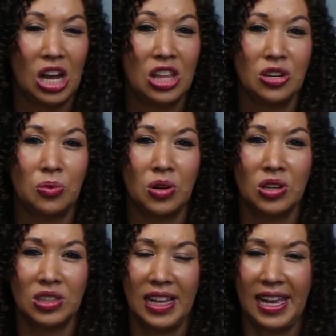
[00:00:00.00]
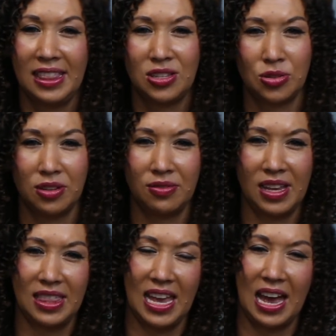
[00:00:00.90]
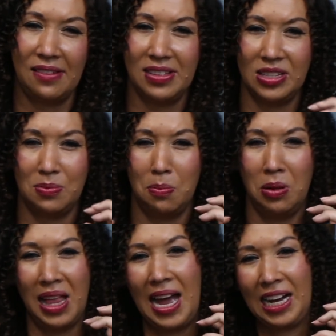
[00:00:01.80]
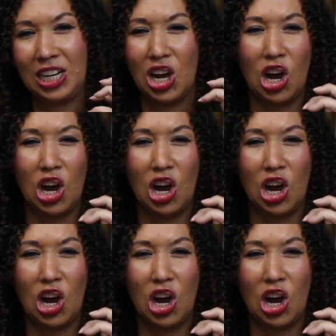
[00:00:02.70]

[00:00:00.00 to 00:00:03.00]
otherworldly, sort of like they have this black